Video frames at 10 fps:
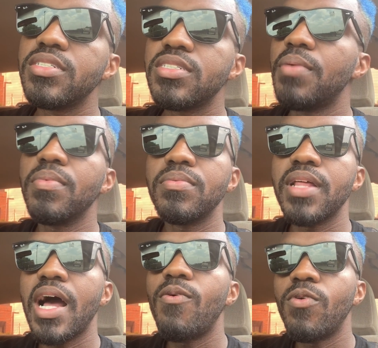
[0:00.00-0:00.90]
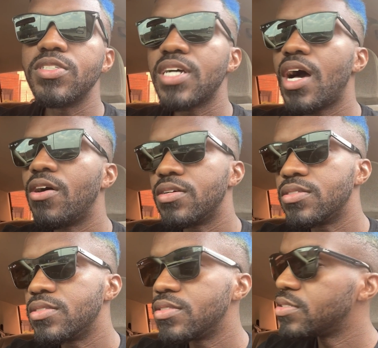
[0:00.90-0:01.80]
just something that I want y'all to,
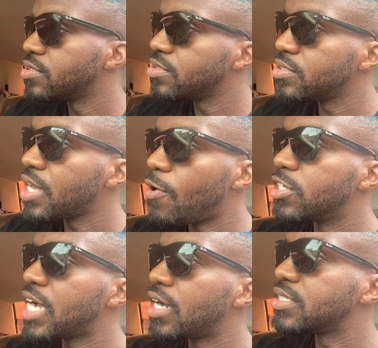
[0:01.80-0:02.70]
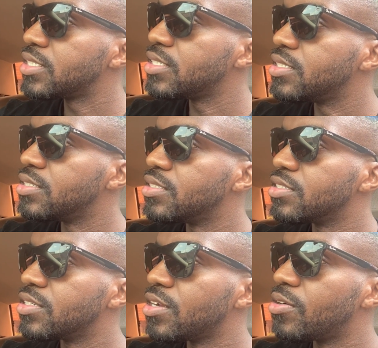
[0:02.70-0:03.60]
I want y'all to see.
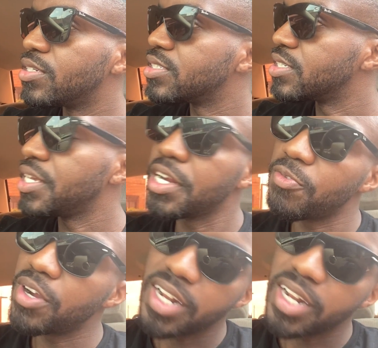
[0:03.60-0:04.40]
You know, this is an in real